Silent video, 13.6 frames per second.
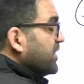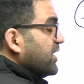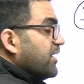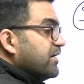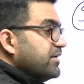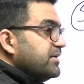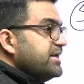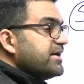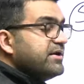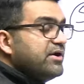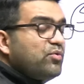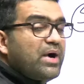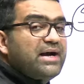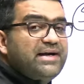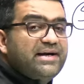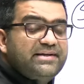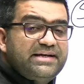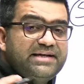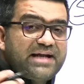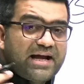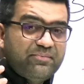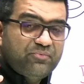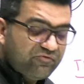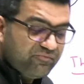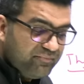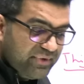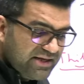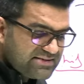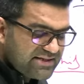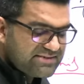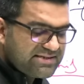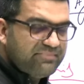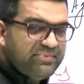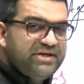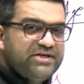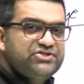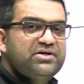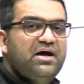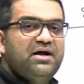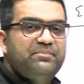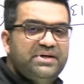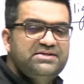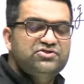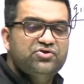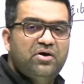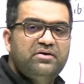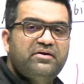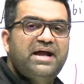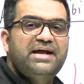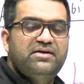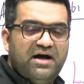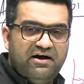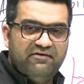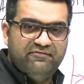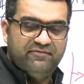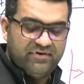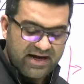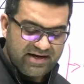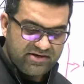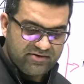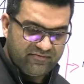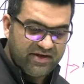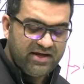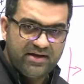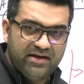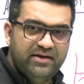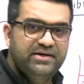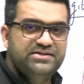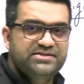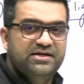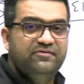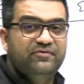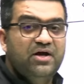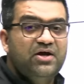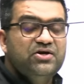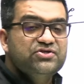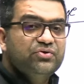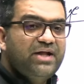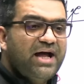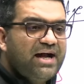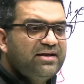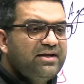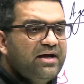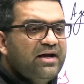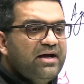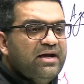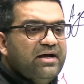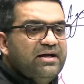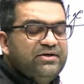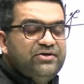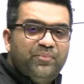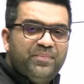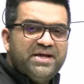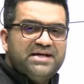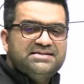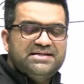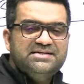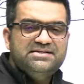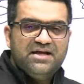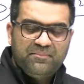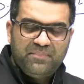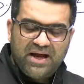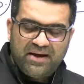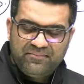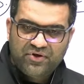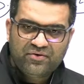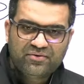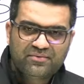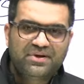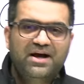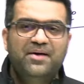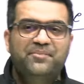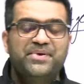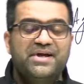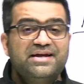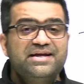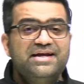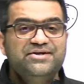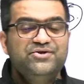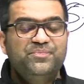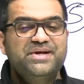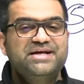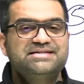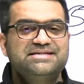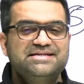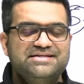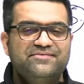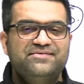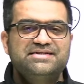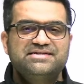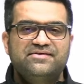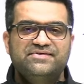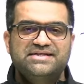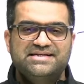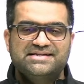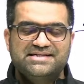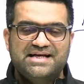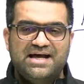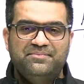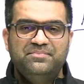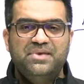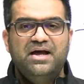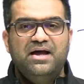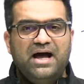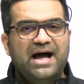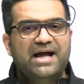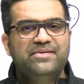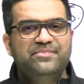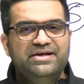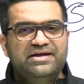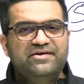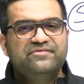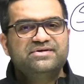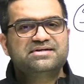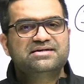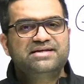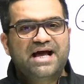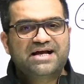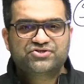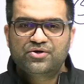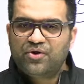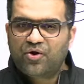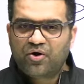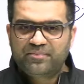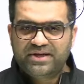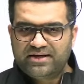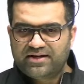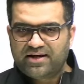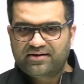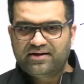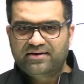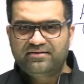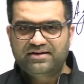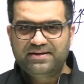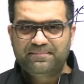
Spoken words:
earlier required at the time of mains examination are being sought right away here itself, so that UPSC, appearing in UPSC Civil Services exam, I believe is a national hobby in our country.